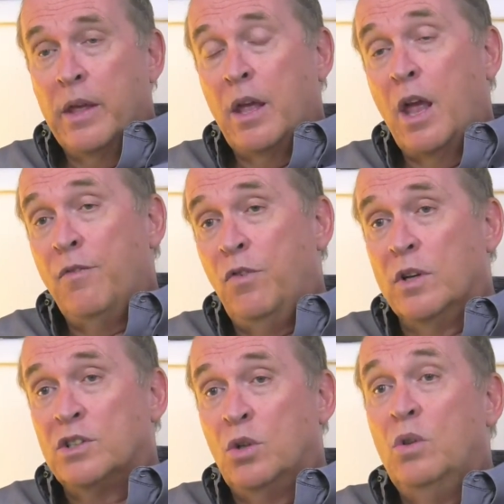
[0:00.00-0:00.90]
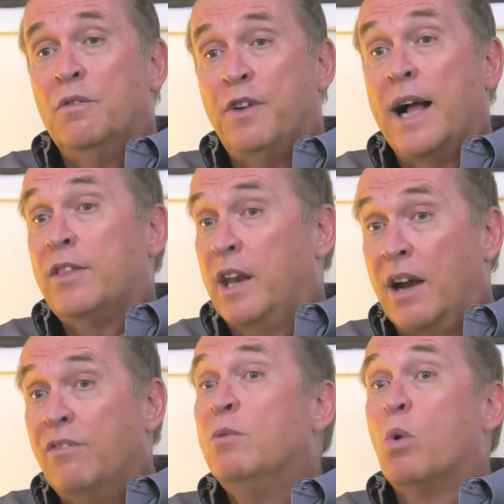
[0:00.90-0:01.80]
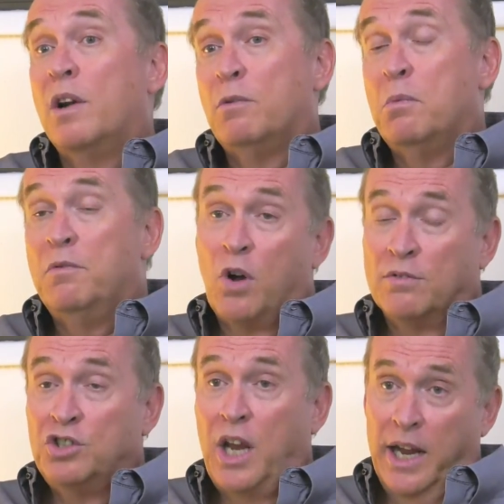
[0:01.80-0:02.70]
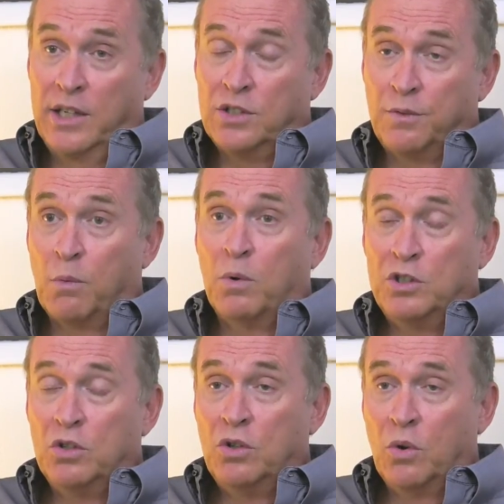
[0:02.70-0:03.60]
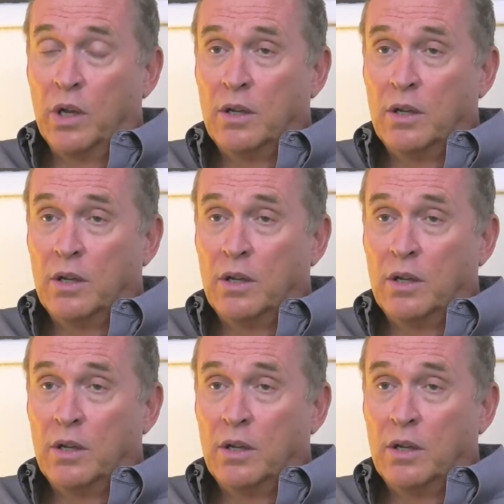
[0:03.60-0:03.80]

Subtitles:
if you exclude the fact that every one of them involves change from what you're doing.